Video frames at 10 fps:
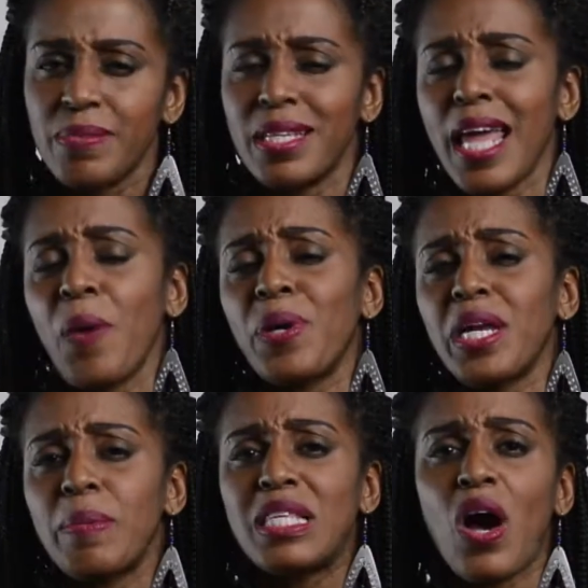Today, we're
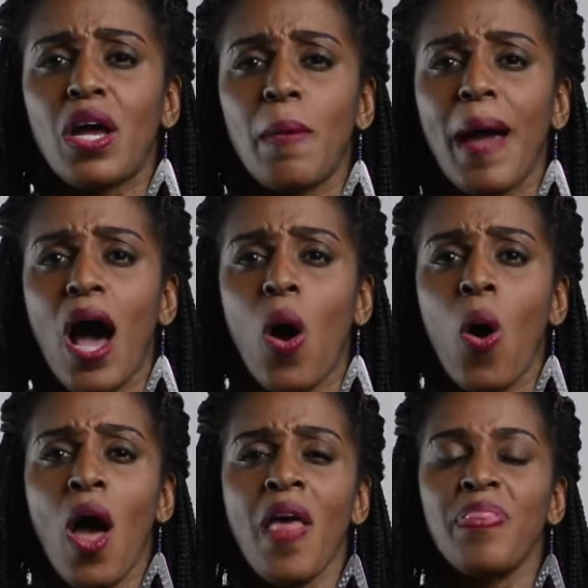going to be talking
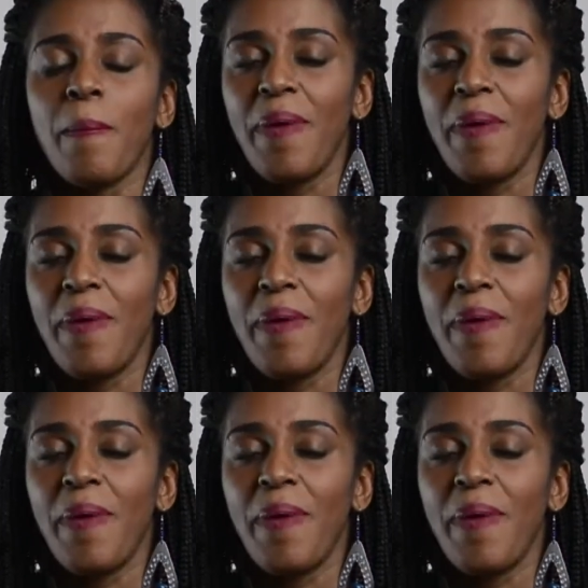about the